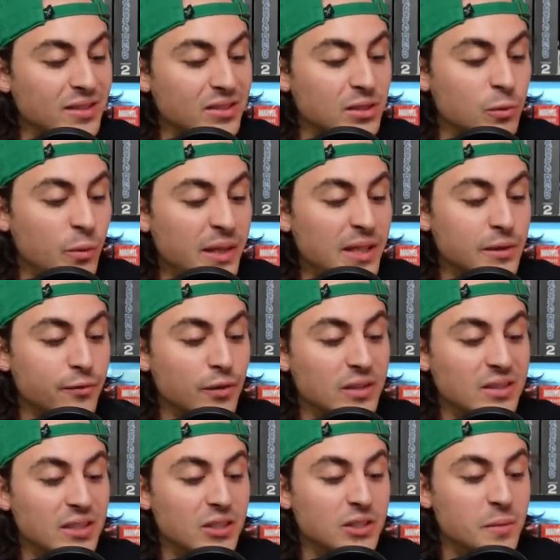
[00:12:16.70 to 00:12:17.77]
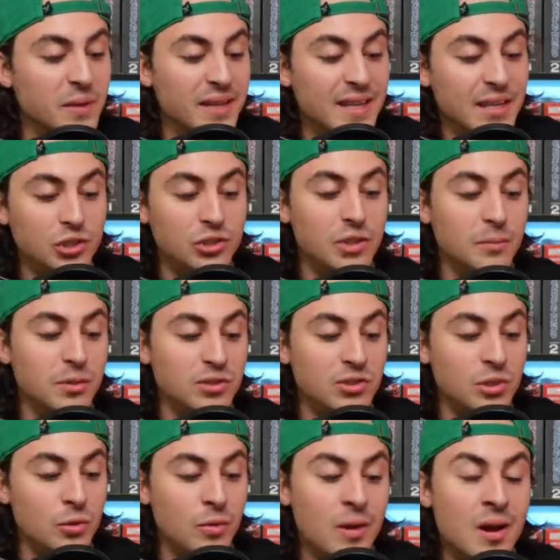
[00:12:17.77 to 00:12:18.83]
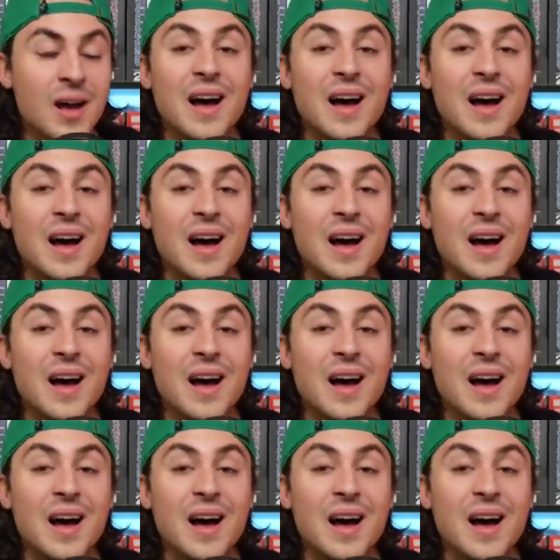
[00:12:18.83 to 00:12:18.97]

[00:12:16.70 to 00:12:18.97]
this week is Frontiersman, issue number 2.